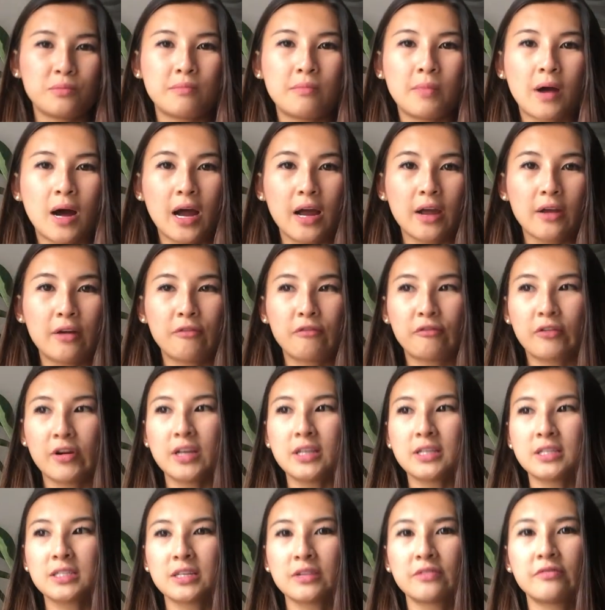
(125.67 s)
my
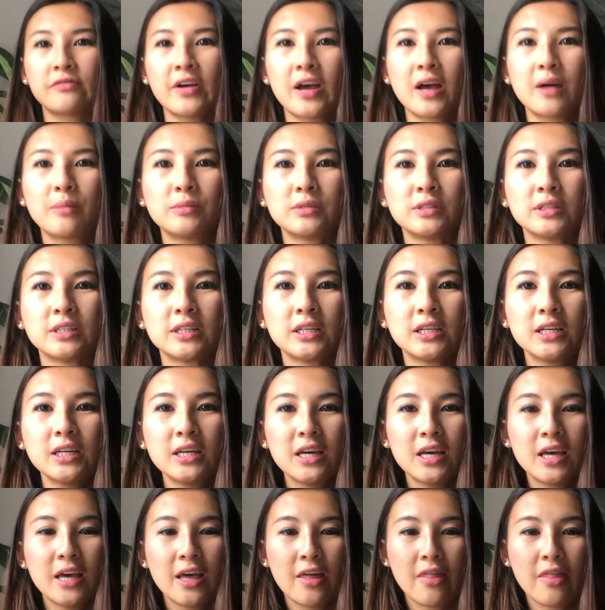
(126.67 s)
friends and family